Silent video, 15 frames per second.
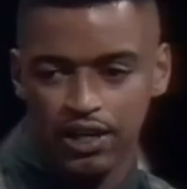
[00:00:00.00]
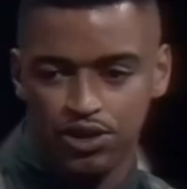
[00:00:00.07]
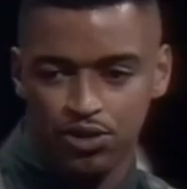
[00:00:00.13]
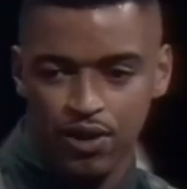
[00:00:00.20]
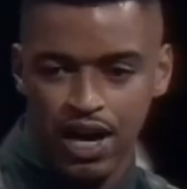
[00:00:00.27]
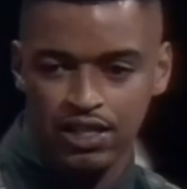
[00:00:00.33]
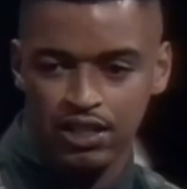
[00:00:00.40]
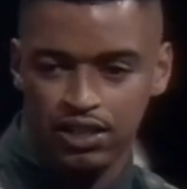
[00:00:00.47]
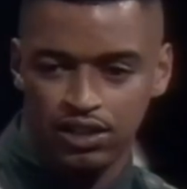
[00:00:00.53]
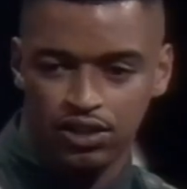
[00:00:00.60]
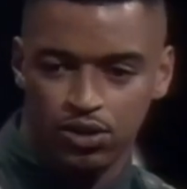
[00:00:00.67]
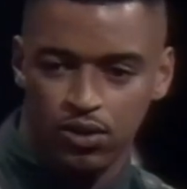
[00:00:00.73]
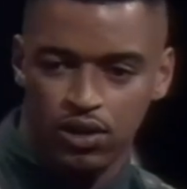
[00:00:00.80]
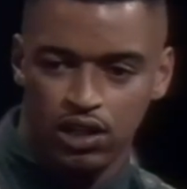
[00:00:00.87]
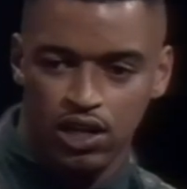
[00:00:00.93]
of atrocities
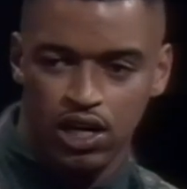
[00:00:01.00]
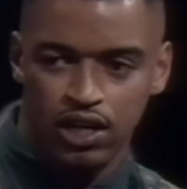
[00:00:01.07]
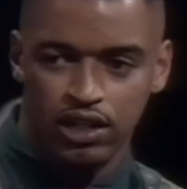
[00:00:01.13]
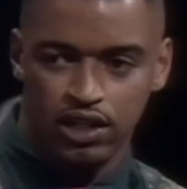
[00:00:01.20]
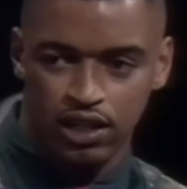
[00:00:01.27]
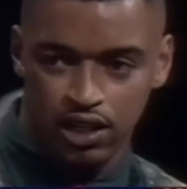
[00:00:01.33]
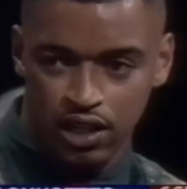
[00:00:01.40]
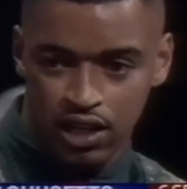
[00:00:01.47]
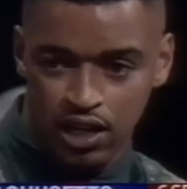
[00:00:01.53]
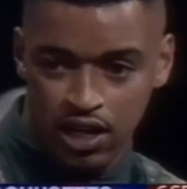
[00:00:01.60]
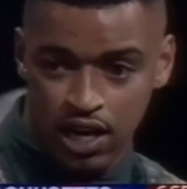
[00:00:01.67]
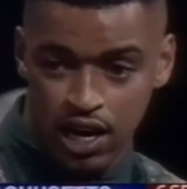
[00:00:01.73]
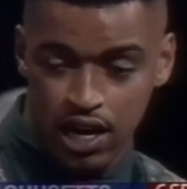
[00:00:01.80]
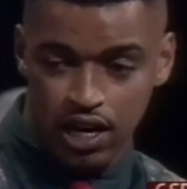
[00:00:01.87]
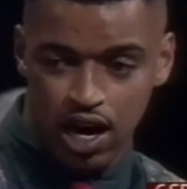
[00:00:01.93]
going on
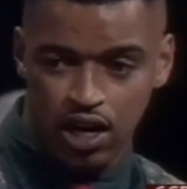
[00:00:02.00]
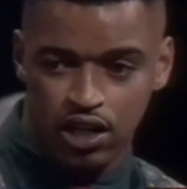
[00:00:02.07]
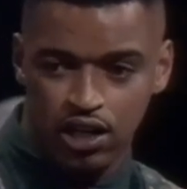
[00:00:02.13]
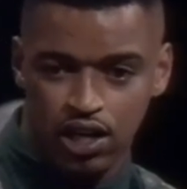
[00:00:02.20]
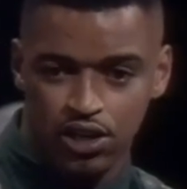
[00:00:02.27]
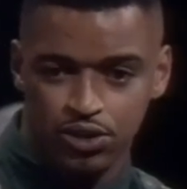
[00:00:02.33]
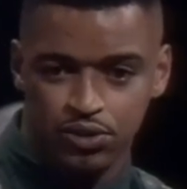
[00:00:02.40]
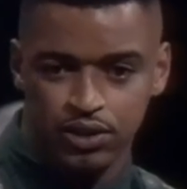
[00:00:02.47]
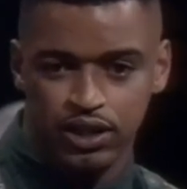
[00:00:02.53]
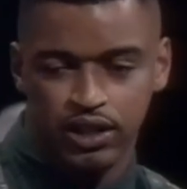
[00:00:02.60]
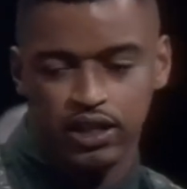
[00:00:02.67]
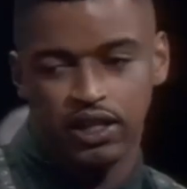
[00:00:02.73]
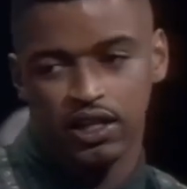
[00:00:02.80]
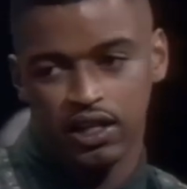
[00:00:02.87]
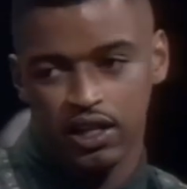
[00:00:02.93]
in our
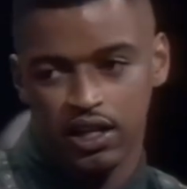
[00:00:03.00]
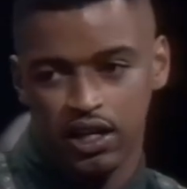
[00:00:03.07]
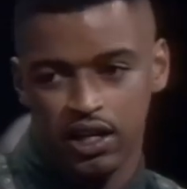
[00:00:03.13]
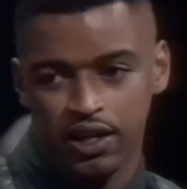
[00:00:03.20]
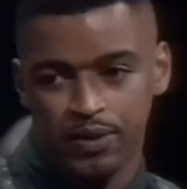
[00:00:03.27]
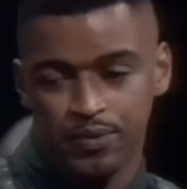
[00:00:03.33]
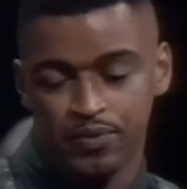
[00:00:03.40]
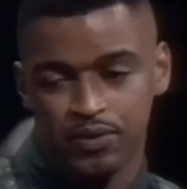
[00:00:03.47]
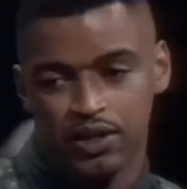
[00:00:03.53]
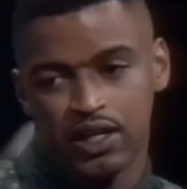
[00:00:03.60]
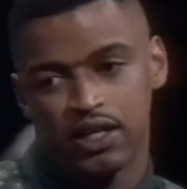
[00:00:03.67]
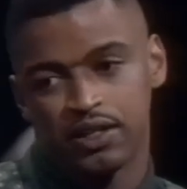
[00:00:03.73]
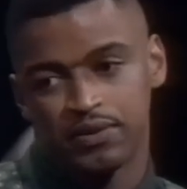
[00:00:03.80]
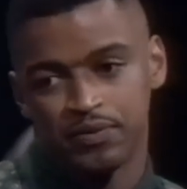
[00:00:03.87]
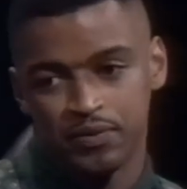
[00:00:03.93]
country,
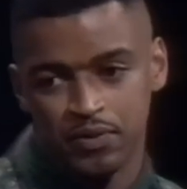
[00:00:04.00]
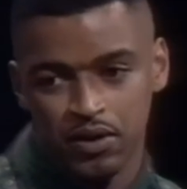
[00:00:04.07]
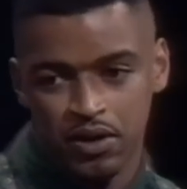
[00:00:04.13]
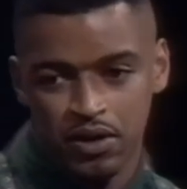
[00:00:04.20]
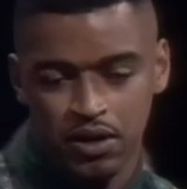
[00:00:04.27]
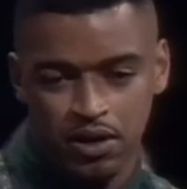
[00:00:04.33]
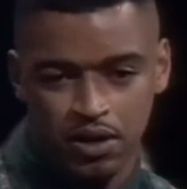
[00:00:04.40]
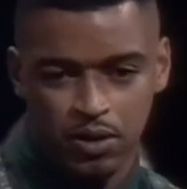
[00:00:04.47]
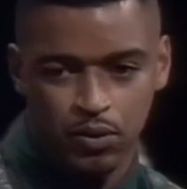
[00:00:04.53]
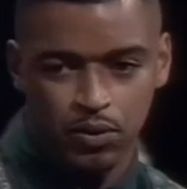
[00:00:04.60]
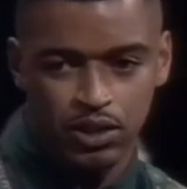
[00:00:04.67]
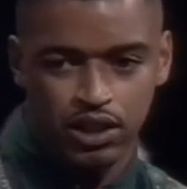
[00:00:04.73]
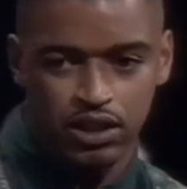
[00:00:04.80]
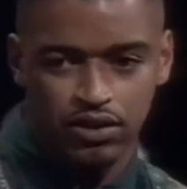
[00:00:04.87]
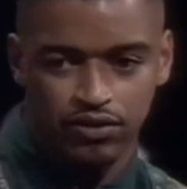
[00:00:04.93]
and we
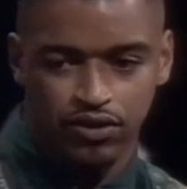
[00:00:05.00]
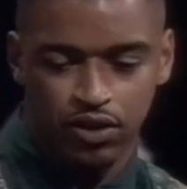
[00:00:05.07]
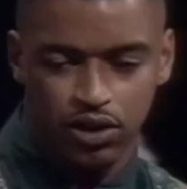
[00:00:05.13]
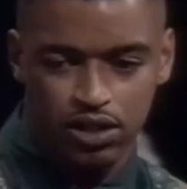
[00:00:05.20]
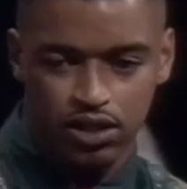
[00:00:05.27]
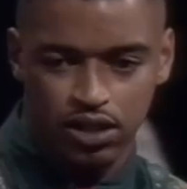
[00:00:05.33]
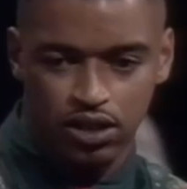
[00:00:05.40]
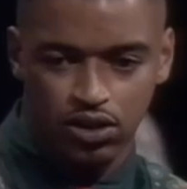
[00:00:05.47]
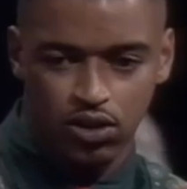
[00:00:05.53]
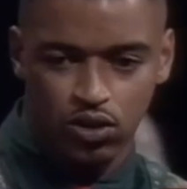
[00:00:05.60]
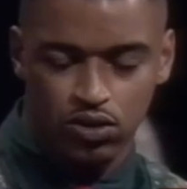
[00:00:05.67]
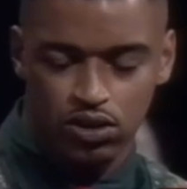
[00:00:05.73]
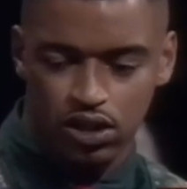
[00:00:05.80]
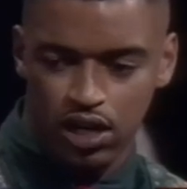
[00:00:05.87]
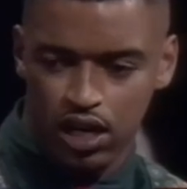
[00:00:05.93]
need to focus on
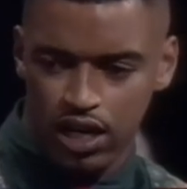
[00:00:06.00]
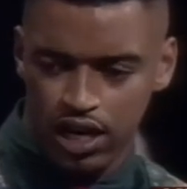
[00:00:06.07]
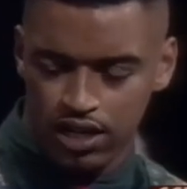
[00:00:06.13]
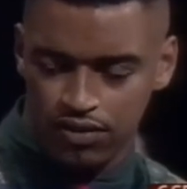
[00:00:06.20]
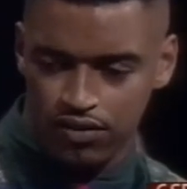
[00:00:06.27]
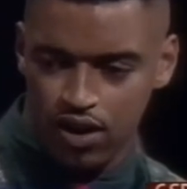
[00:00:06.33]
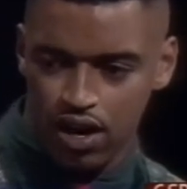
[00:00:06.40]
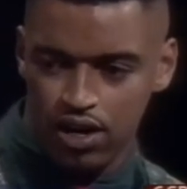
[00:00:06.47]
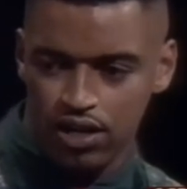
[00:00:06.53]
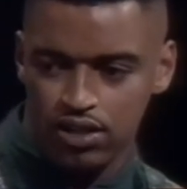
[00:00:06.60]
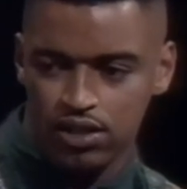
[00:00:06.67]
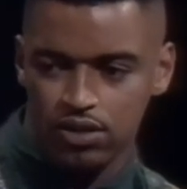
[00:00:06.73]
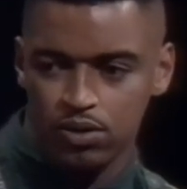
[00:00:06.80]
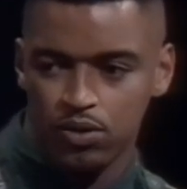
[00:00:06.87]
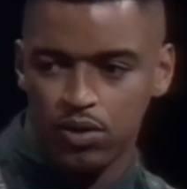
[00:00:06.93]
those. As far
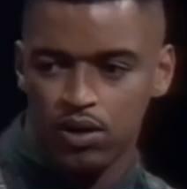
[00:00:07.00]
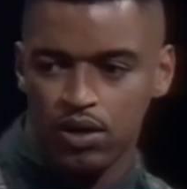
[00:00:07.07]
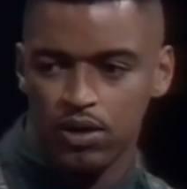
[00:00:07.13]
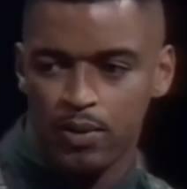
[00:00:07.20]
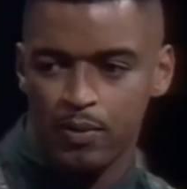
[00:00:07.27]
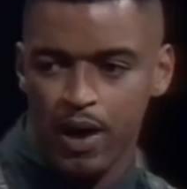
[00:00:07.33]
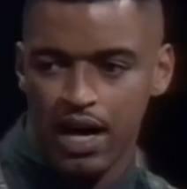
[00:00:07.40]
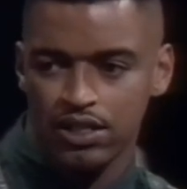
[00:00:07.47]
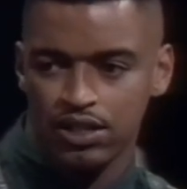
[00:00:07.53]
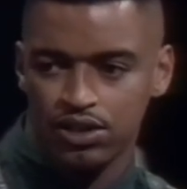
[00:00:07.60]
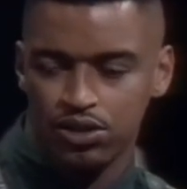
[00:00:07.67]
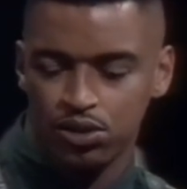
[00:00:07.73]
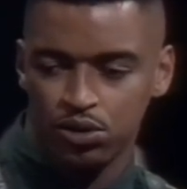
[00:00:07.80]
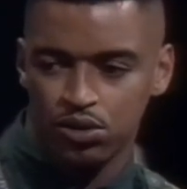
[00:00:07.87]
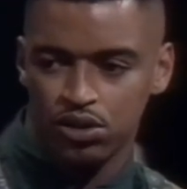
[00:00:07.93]
as
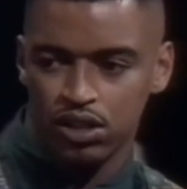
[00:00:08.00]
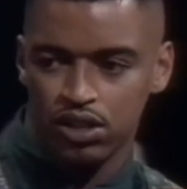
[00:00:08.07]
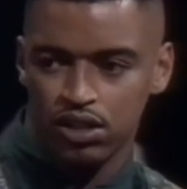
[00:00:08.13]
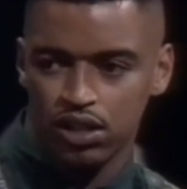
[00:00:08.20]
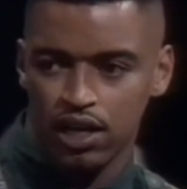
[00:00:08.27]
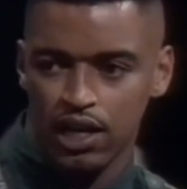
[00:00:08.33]
Massachusetts,